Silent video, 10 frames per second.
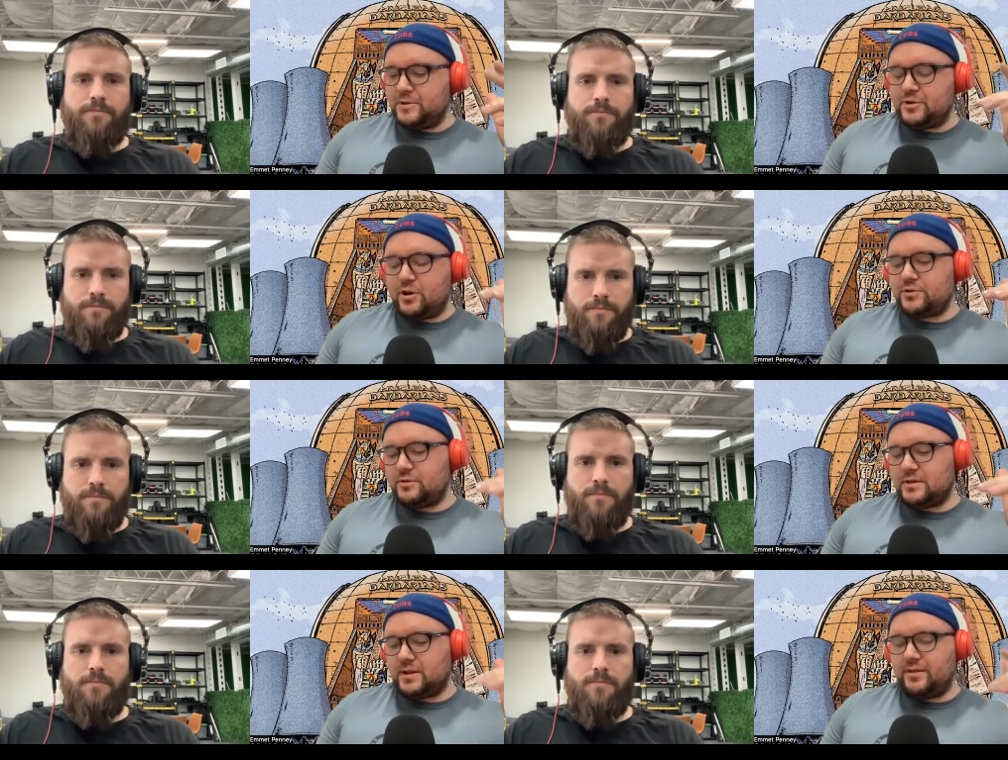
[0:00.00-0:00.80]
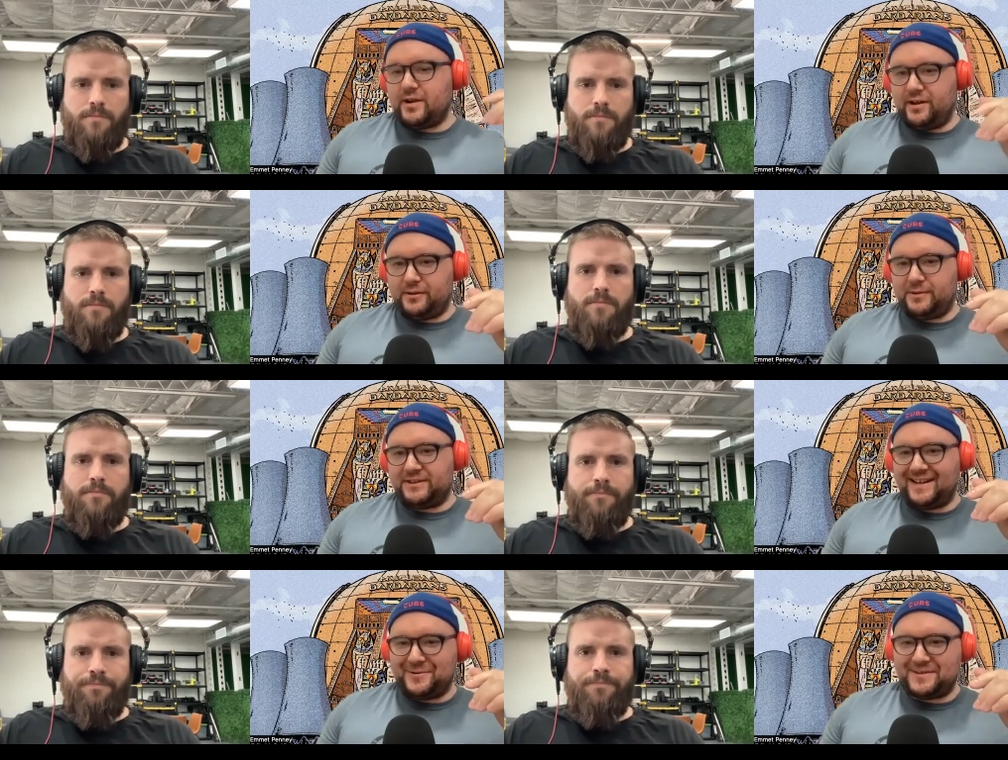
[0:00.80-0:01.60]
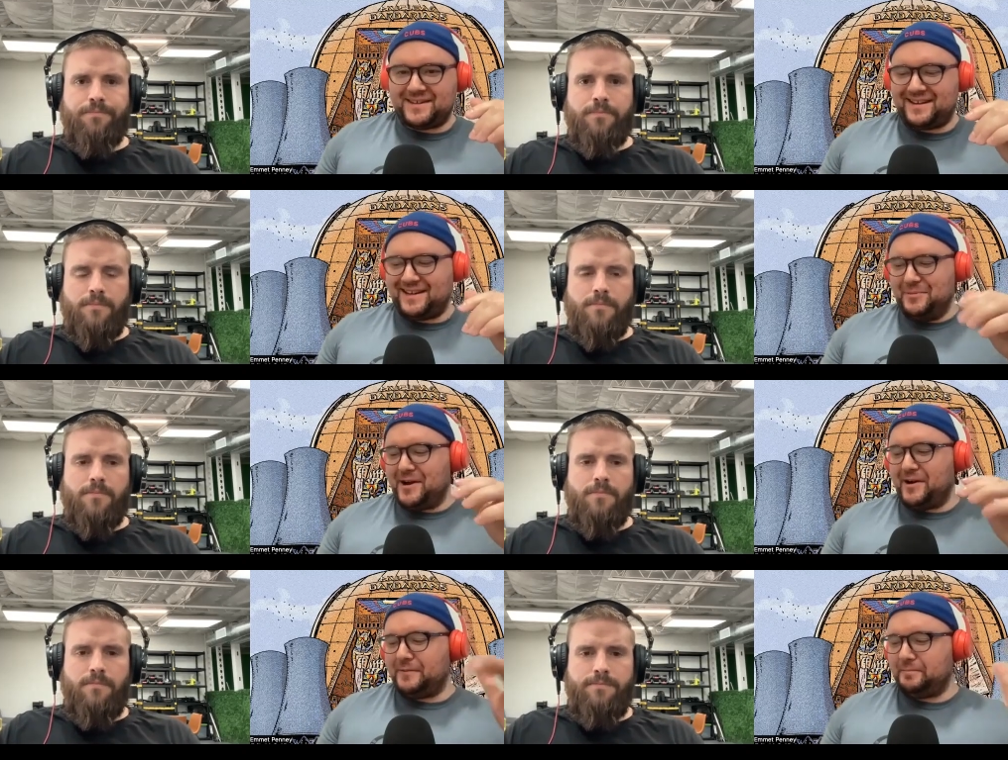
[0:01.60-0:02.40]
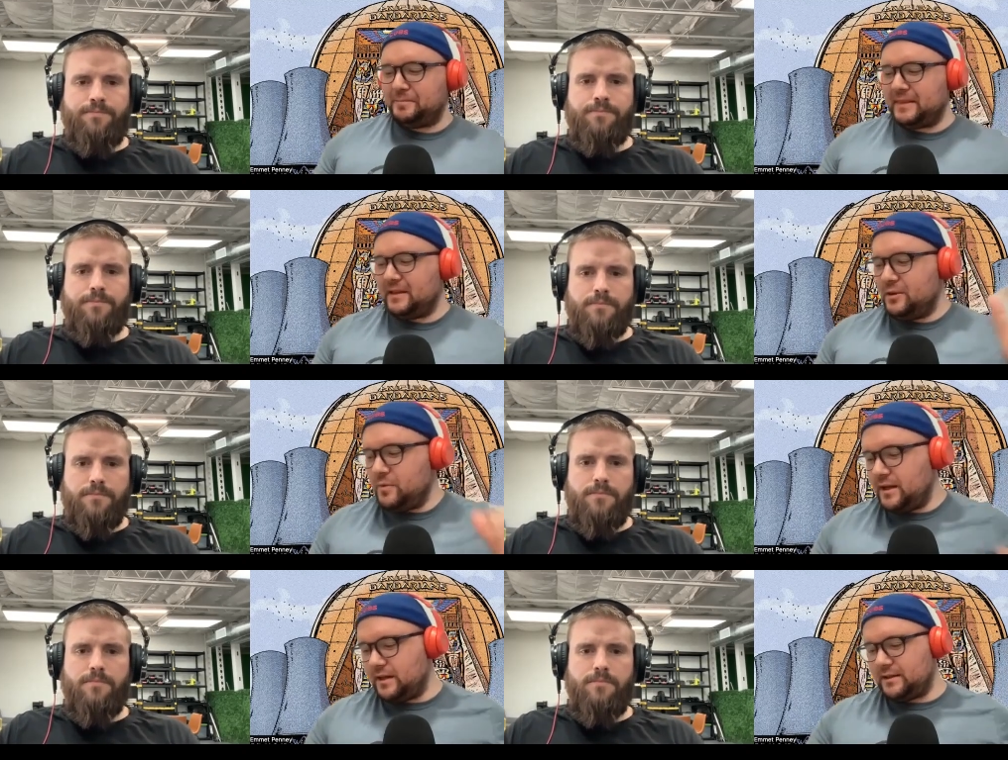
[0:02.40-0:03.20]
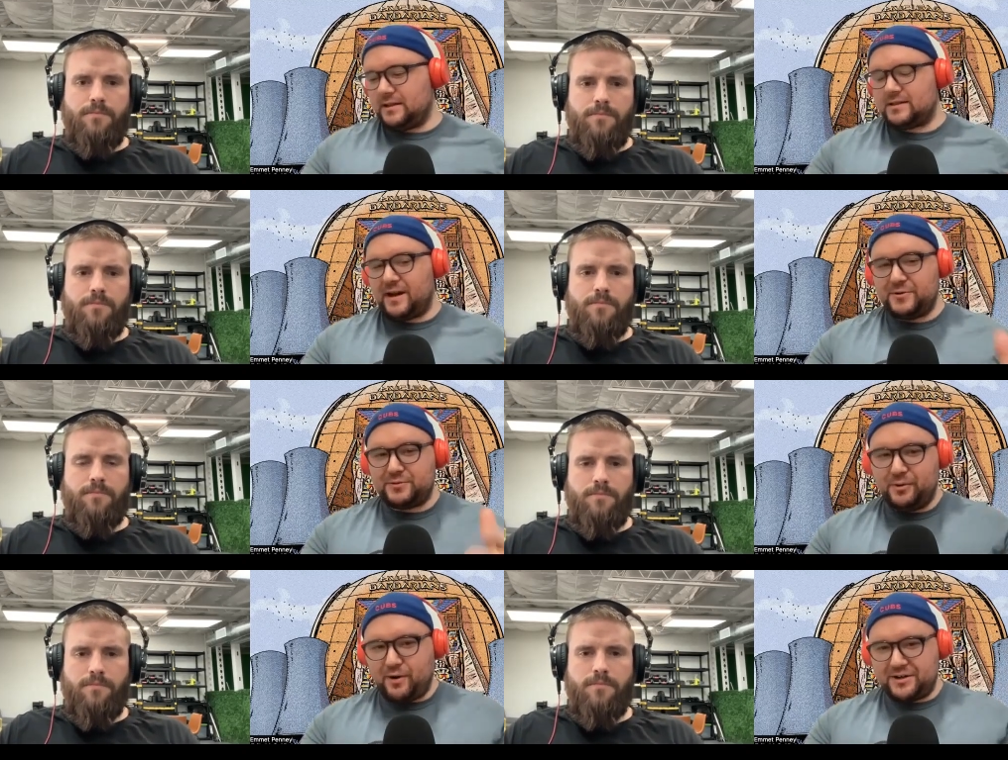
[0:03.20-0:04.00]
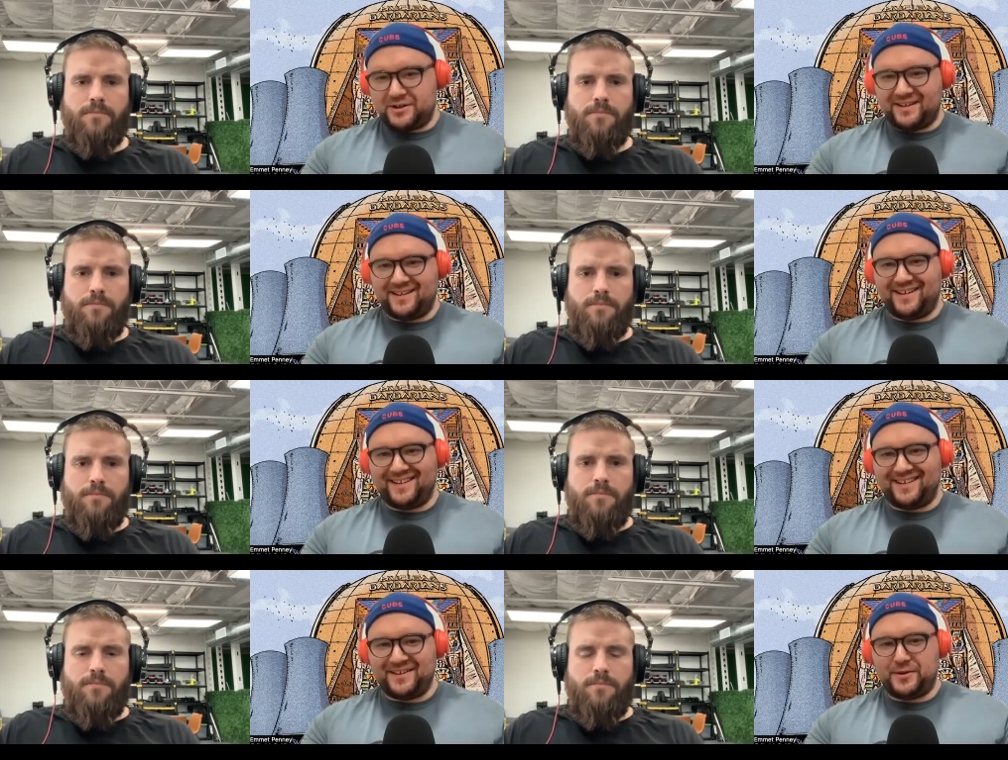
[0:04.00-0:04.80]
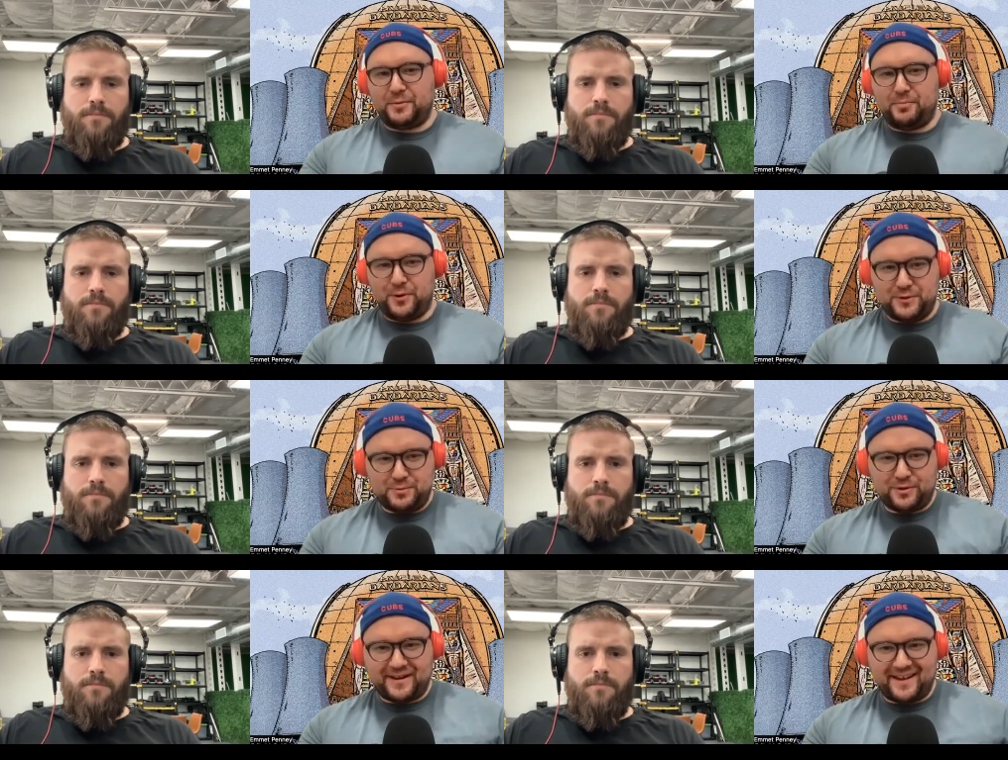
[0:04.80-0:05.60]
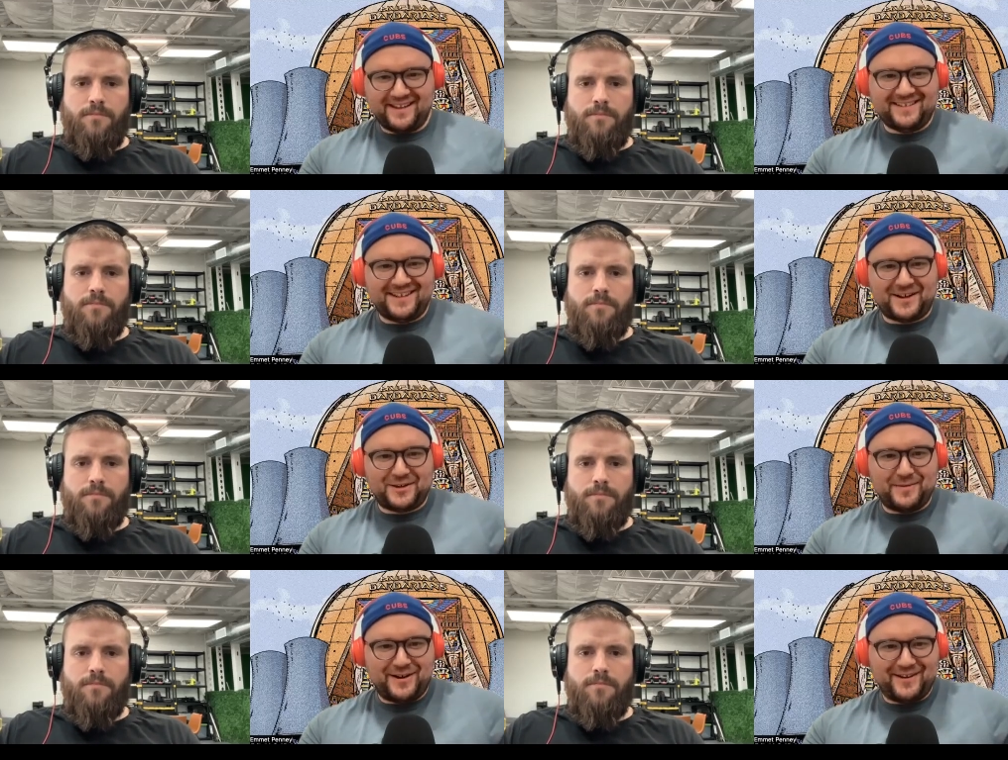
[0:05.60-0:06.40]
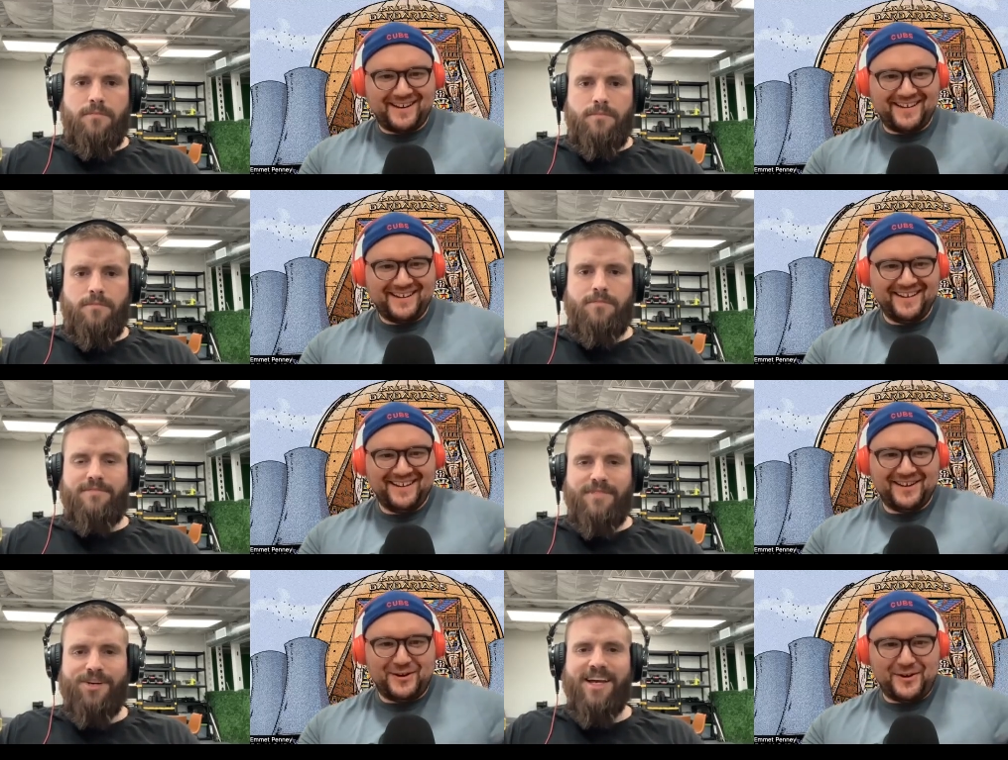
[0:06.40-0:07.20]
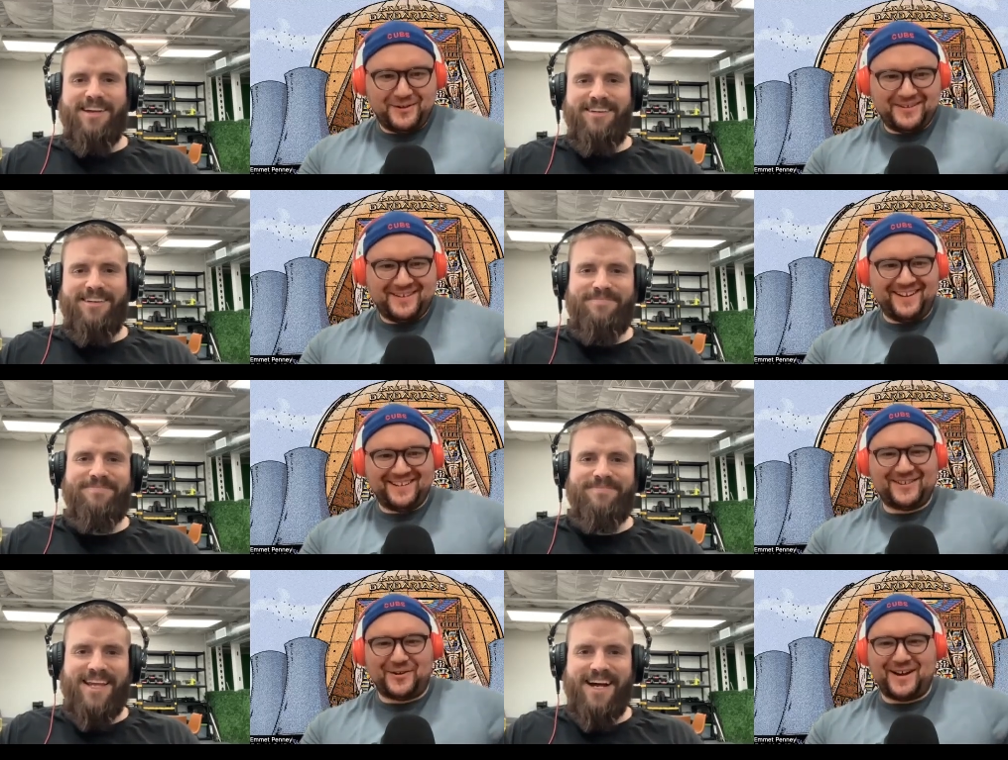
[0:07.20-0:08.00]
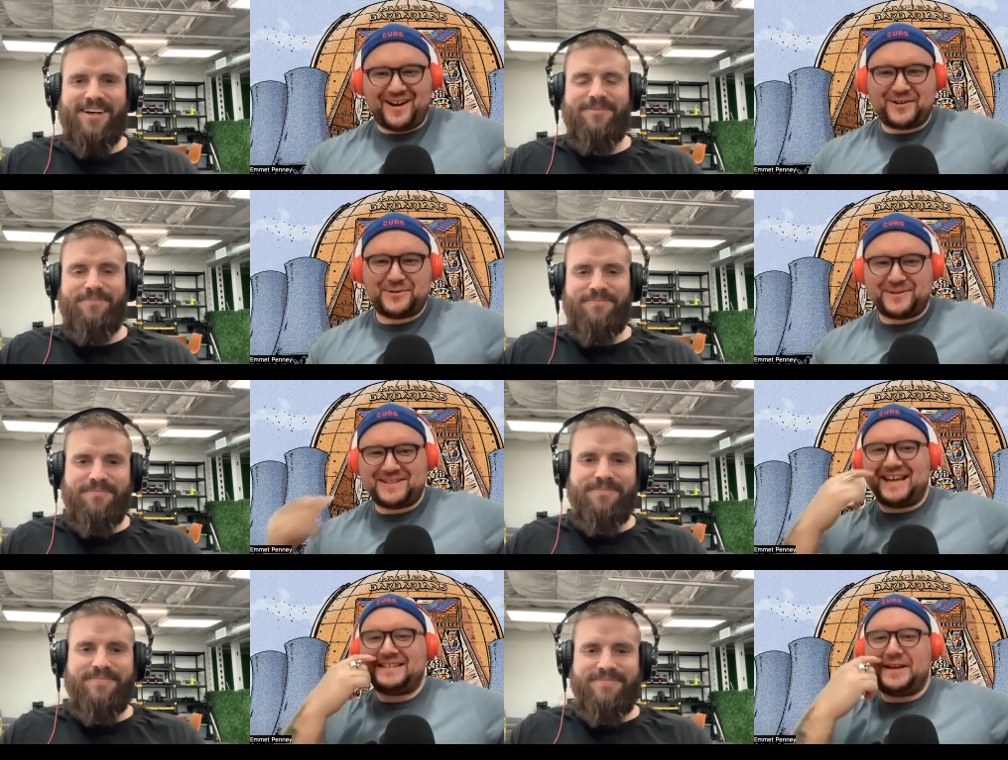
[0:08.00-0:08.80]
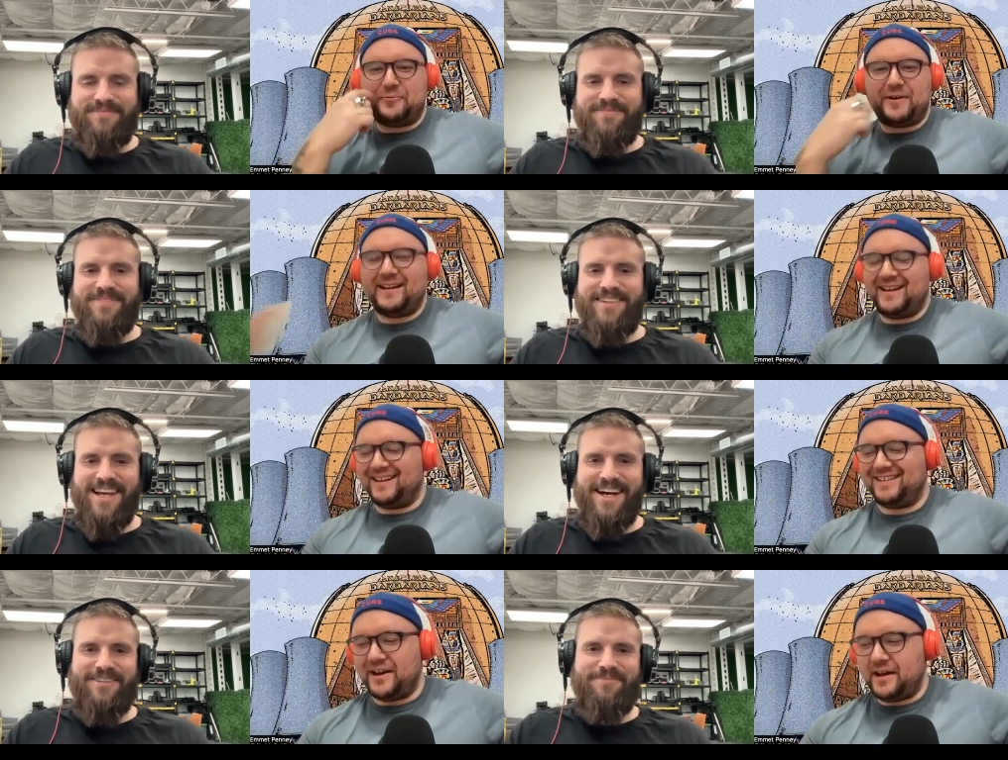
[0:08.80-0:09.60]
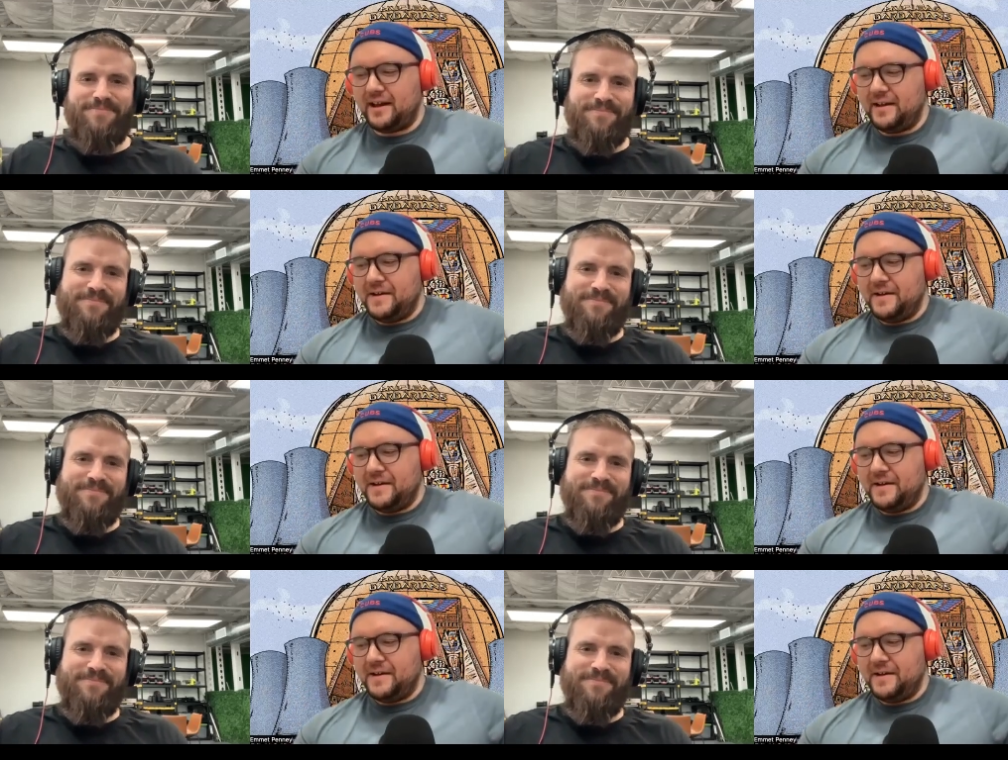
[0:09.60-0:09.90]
Speaker 1: there's also this other element that I was thinking about. You might like this. I was rewatching the the Bones Brigade documentary. okay. Know, uh, Tony yeah. Hawk's old skate team, right? And yeah. Uh,